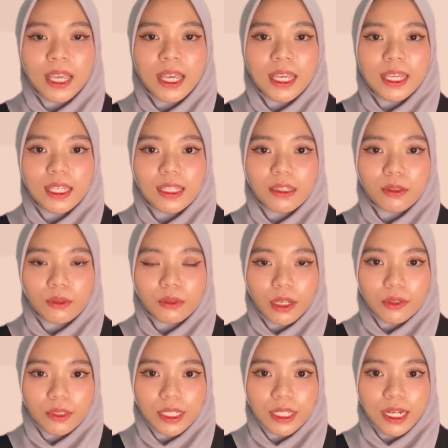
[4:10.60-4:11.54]
In
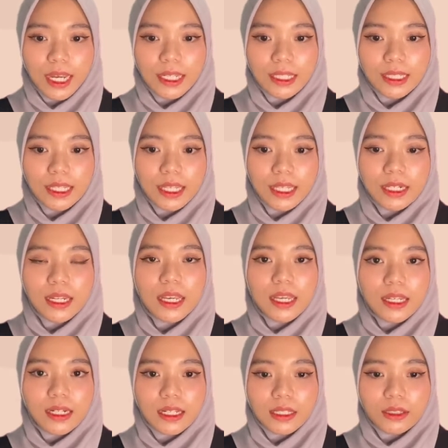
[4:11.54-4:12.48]

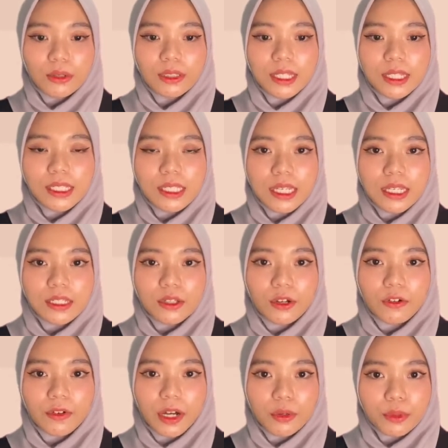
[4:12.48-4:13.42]
2019, the total sales
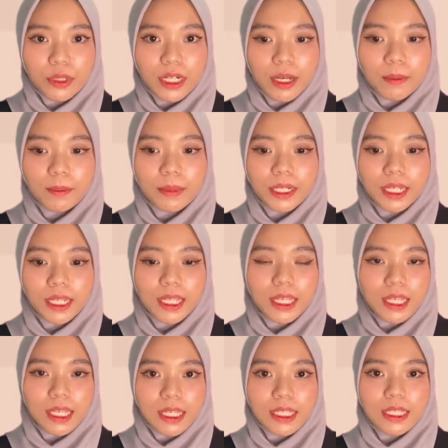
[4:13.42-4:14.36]
of our company
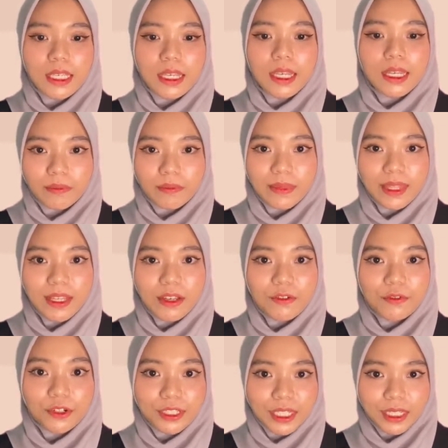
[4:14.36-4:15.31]
is
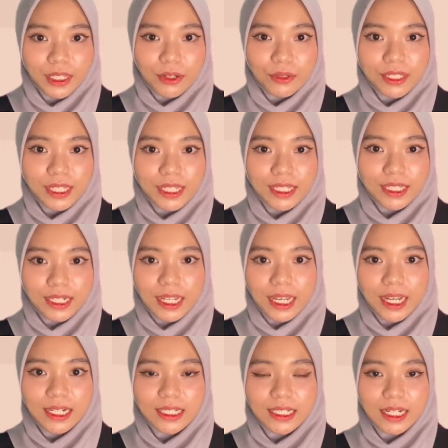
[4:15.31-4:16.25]

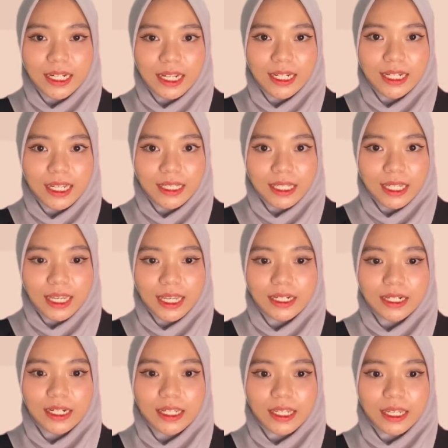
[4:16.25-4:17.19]

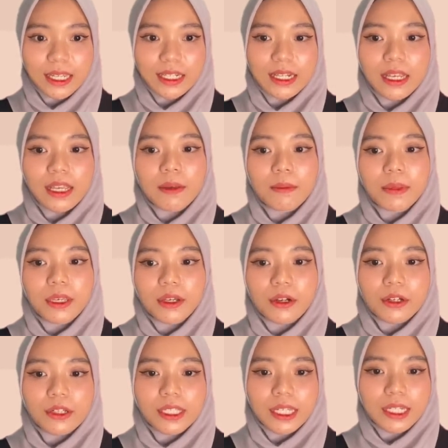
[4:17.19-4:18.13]
RM40,388
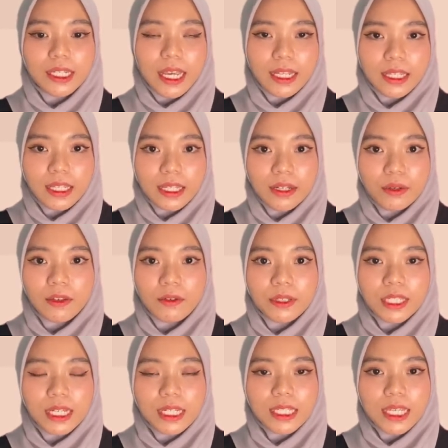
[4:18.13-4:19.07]
because in that year, we
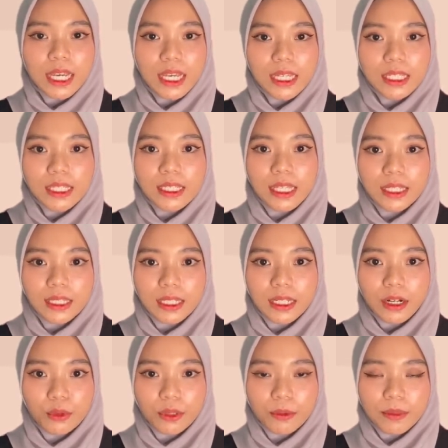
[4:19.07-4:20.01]
just had started
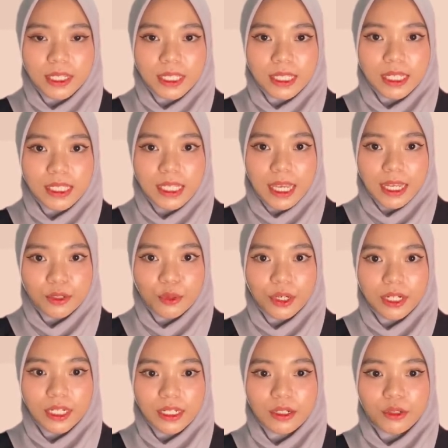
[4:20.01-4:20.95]
our business at
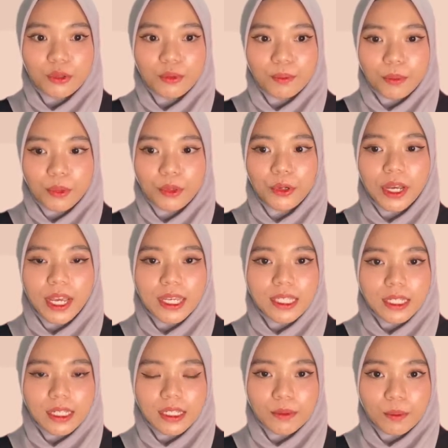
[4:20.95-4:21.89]
Kuala Lumpur as
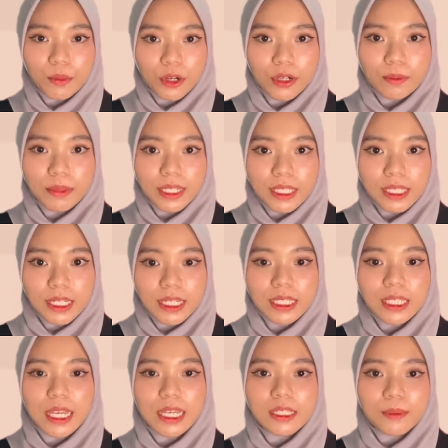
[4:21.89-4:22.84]
a small
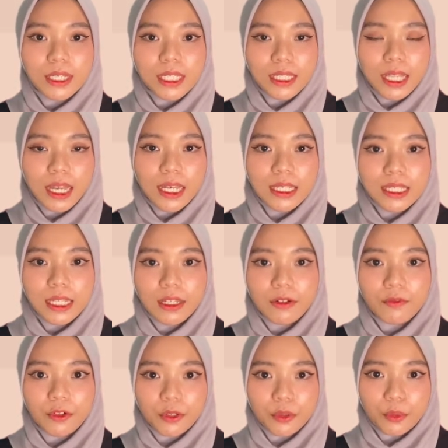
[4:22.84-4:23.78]
business expertise in
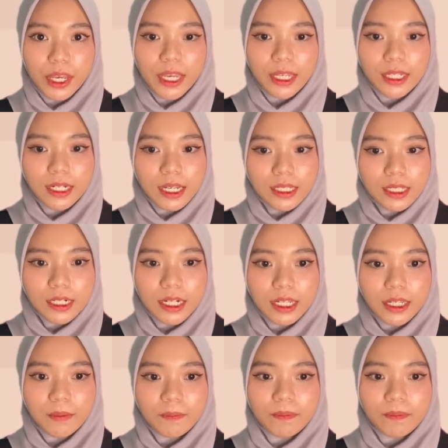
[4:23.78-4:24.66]
footwear industry.